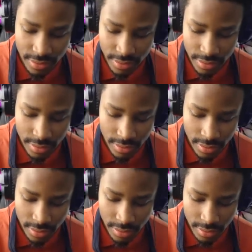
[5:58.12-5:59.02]

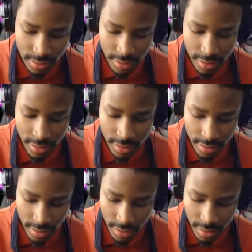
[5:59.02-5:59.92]

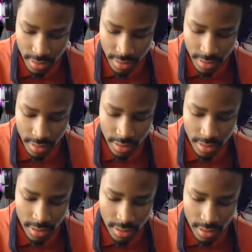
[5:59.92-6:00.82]

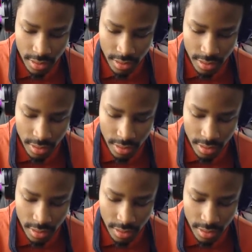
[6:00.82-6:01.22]
Nothing is said.